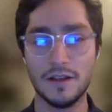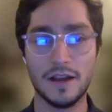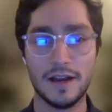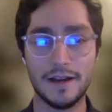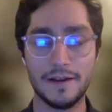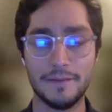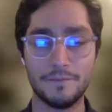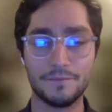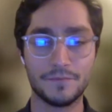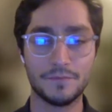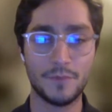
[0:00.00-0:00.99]

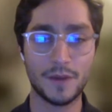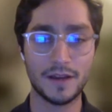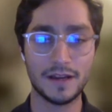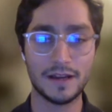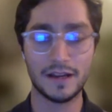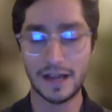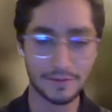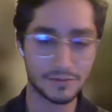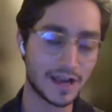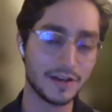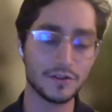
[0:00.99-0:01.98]
But
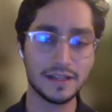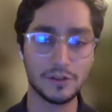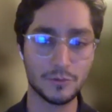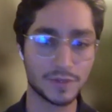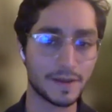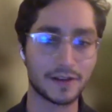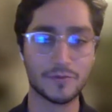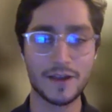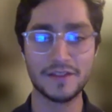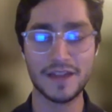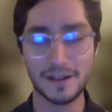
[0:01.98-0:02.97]
I know he loops back
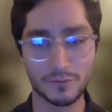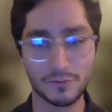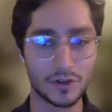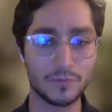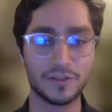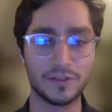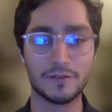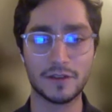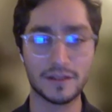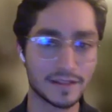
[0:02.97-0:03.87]
around that, and we'll hopefully,